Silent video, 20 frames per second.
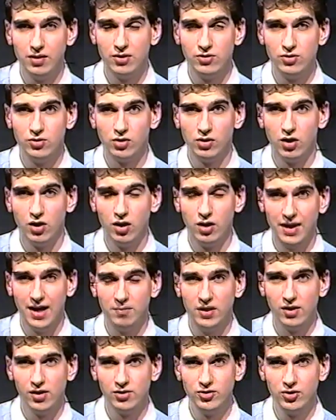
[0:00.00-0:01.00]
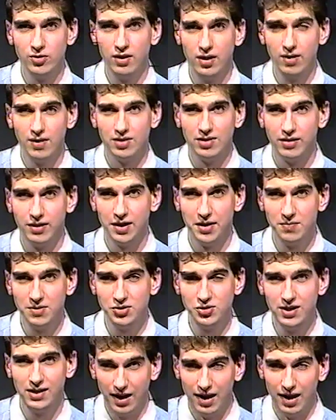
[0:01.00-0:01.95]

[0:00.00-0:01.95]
It's an honor, also Commissioner.